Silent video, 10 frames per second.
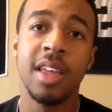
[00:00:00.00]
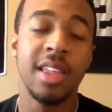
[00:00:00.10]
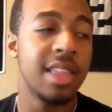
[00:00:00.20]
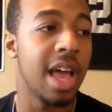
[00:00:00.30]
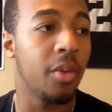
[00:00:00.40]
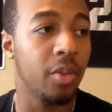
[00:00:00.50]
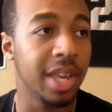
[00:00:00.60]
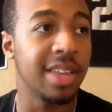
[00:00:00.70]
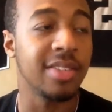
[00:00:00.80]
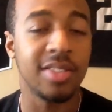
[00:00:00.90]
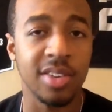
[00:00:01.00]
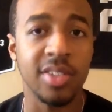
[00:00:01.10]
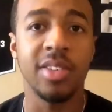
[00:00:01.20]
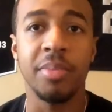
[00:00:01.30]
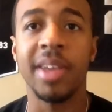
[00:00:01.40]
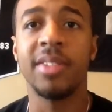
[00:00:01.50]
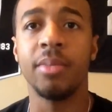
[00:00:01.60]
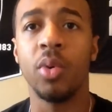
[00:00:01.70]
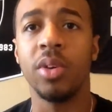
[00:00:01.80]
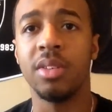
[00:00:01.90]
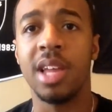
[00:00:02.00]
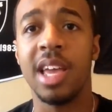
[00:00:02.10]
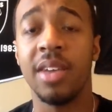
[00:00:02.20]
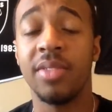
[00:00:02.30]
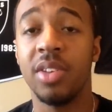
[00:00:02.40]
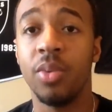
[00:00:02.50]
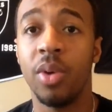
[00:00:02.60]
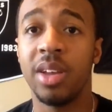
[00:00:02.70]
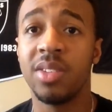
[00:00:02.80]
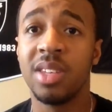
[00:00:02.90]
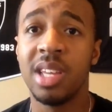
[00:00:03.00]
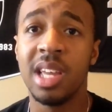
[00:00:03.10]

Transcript: that we can seriously make some noise in the AFC West.